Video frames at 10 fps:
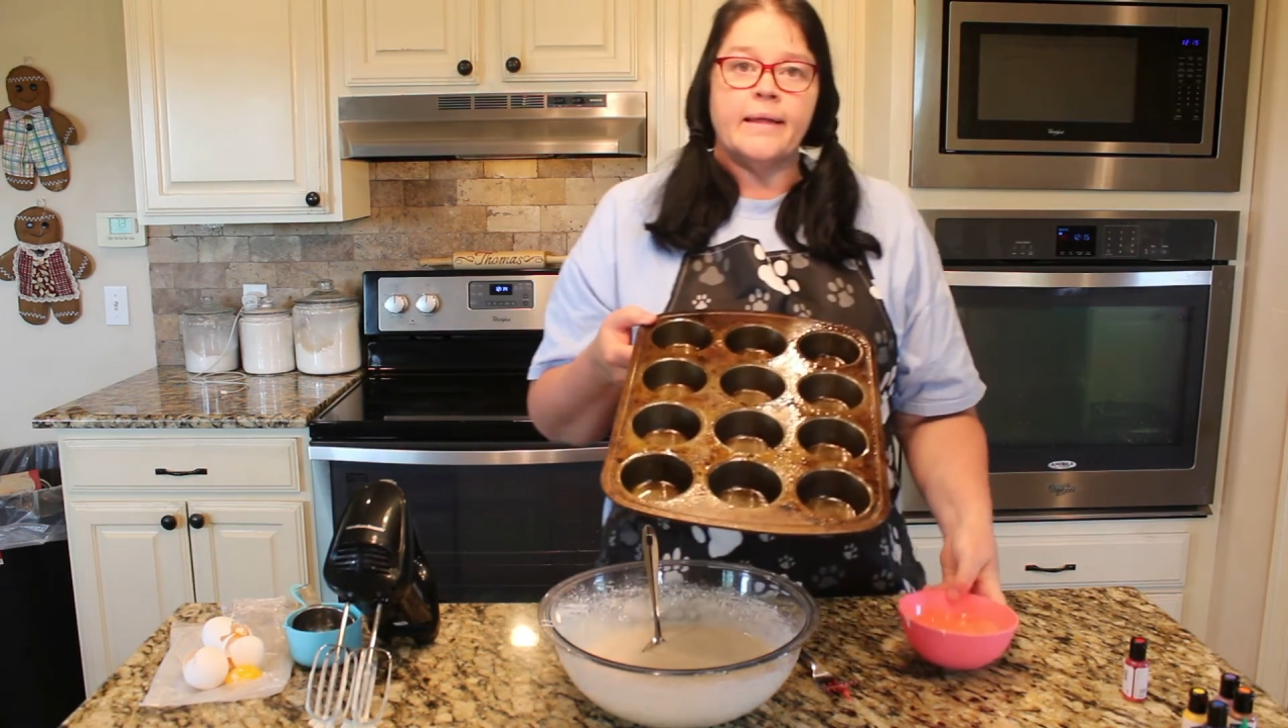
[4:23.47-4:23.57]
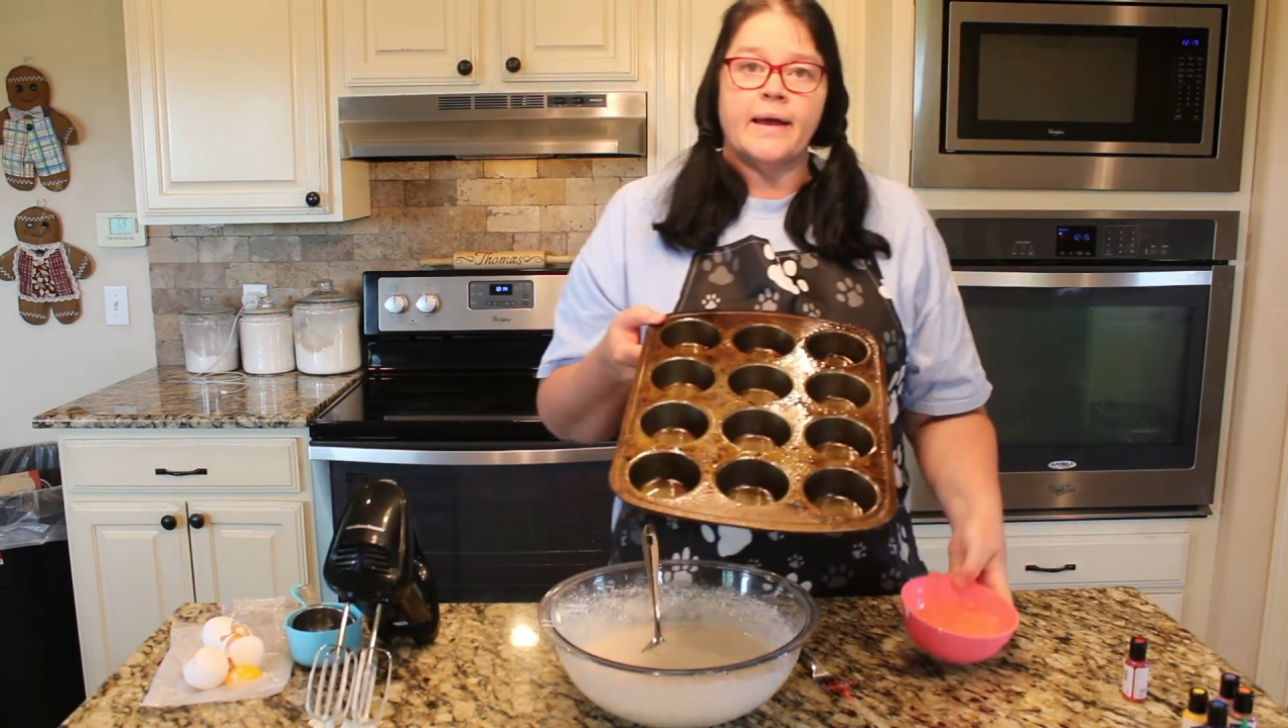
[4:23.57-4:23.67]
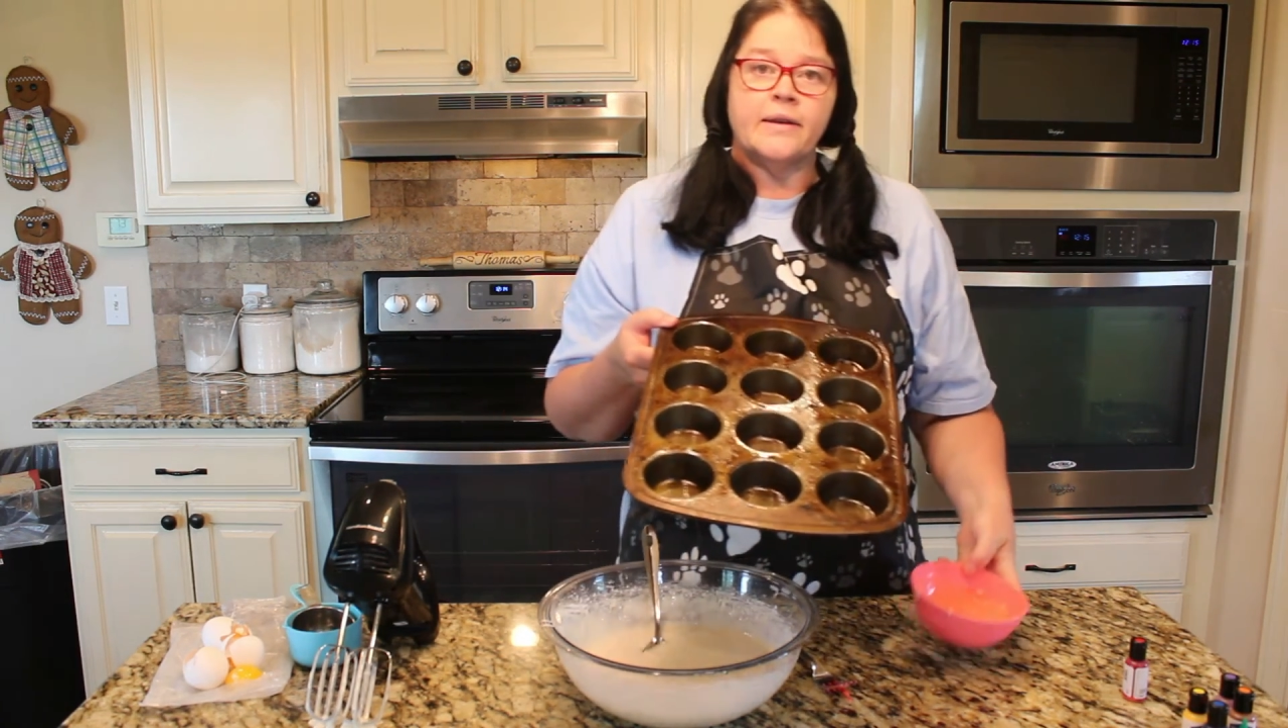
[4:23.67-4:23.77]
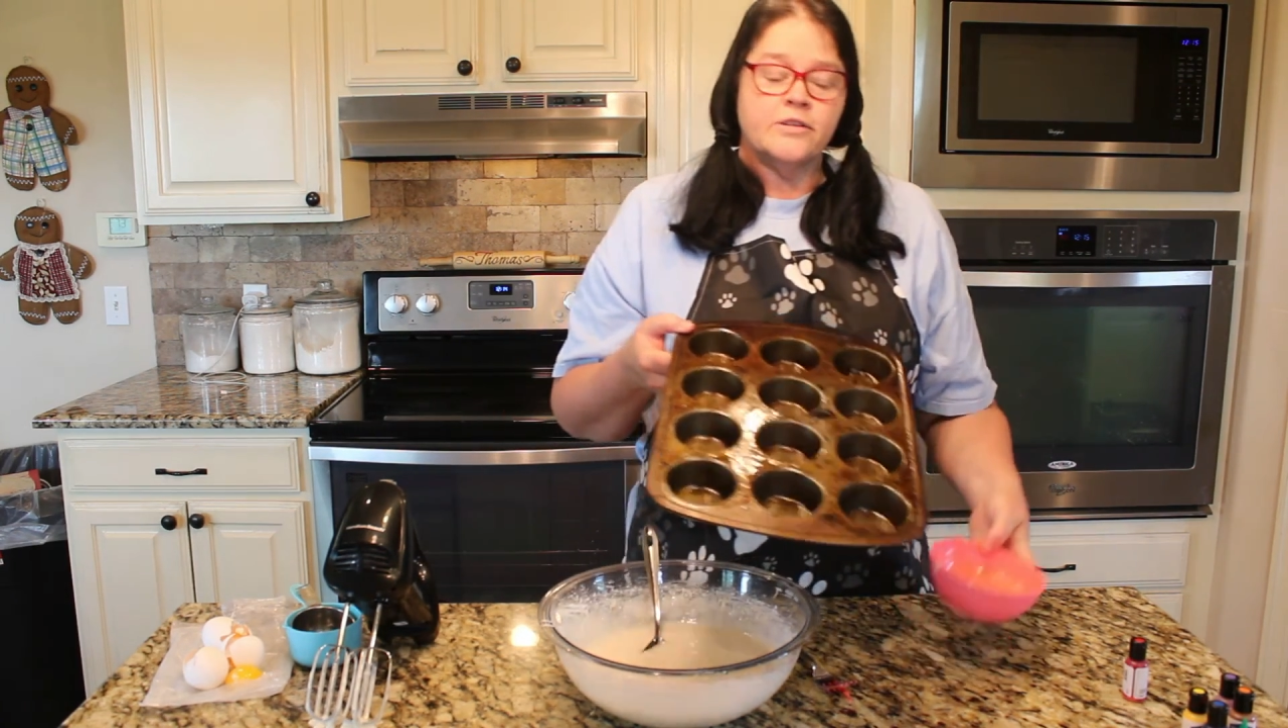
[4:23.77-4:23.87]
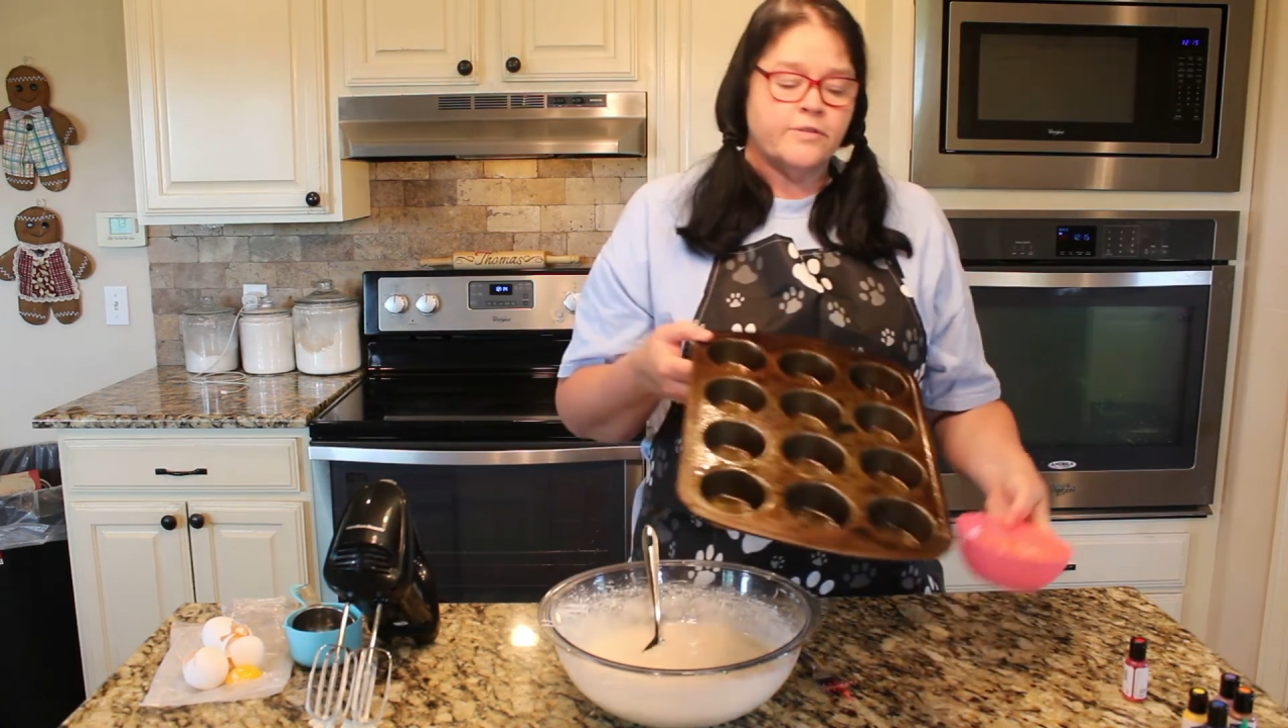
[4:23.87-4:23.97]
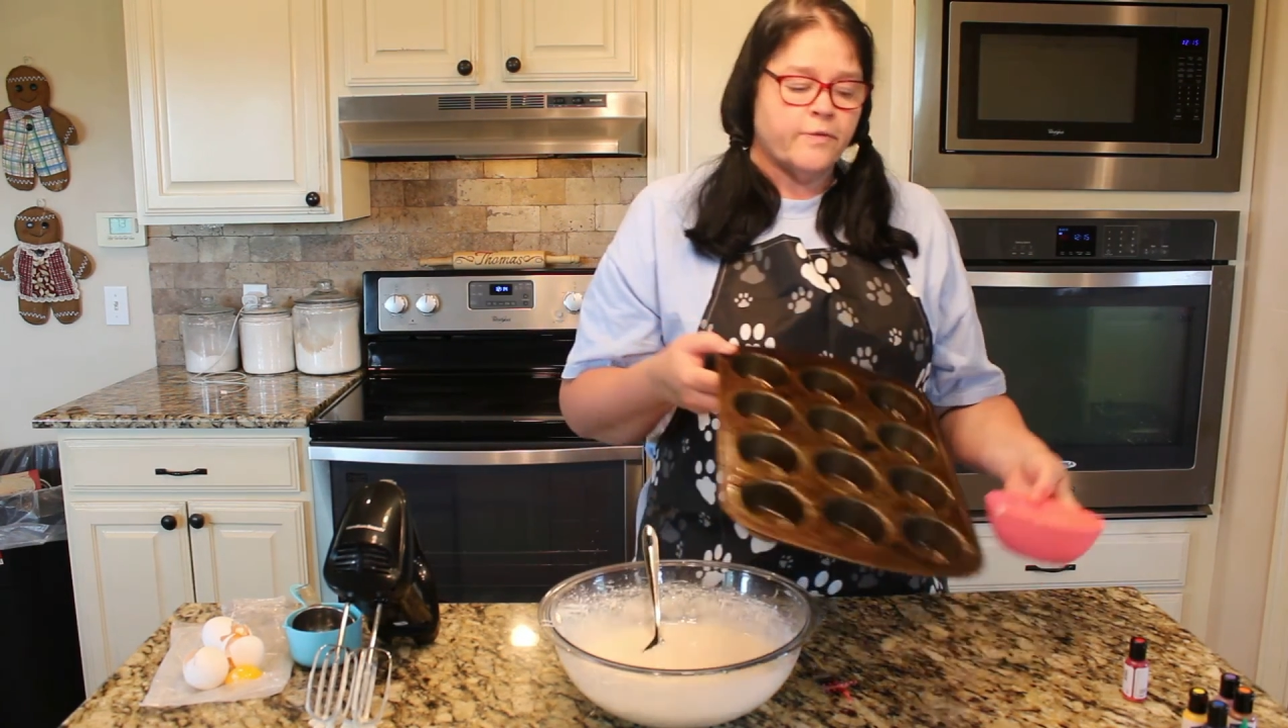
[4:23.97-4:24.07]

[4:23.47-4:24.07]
liners